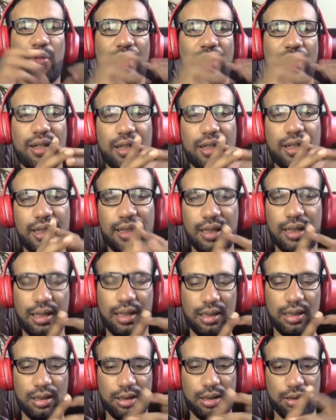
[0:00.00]
So finally,
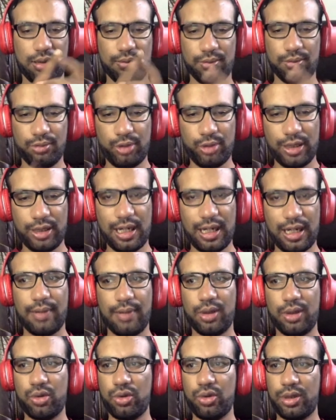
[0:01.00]
we have
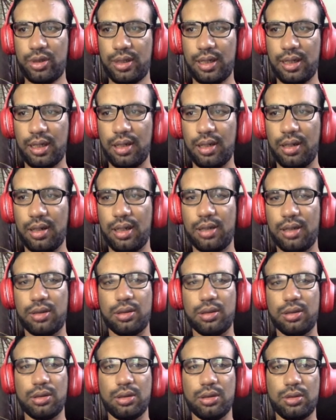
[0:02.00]
a question that
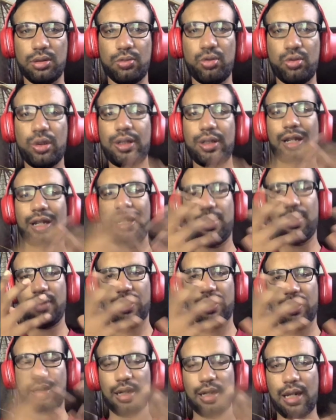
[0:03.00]
which
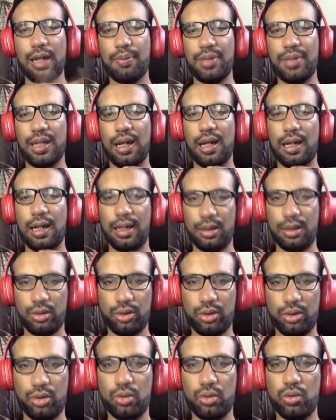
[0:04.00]
animation API
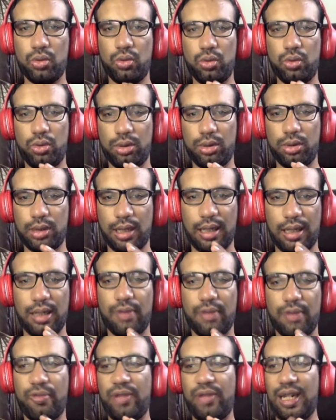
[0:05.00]
to use
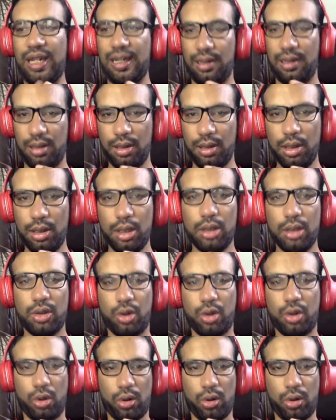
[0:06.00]
and when.
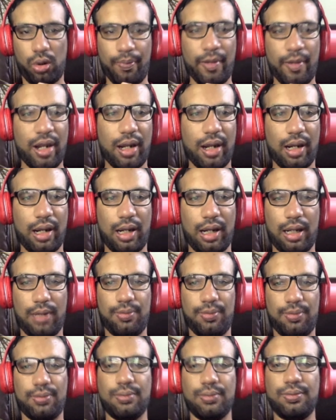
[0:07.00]
So,
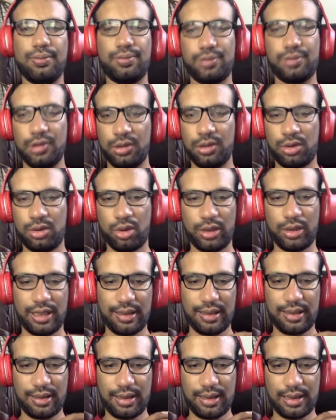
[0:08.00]
so
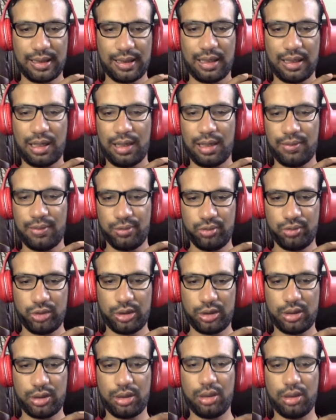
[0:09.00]
this is a graph
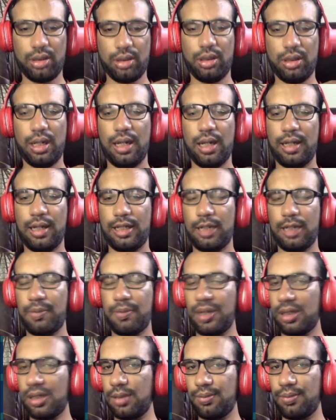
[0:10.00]
which
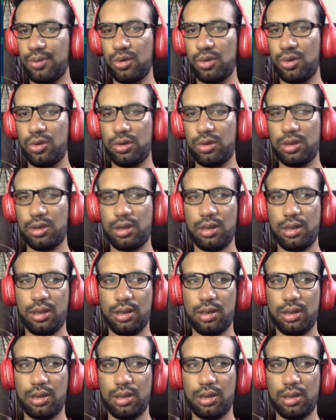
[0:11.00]
Jetpack Compose